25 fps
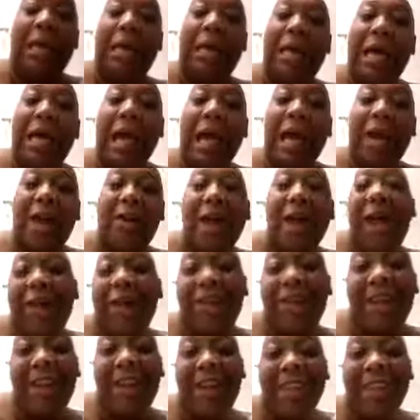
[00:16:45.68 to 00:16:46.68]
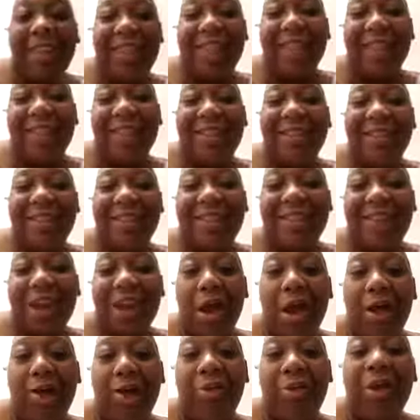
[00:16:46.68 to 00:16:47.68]
I don't have anything to
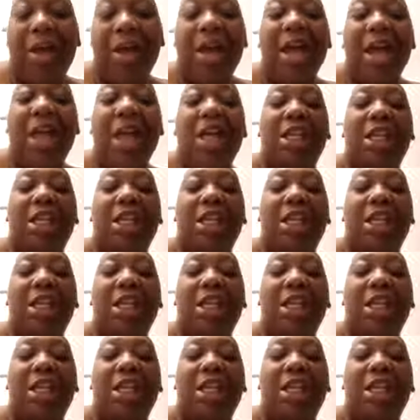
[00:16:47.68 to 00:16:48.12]
show. So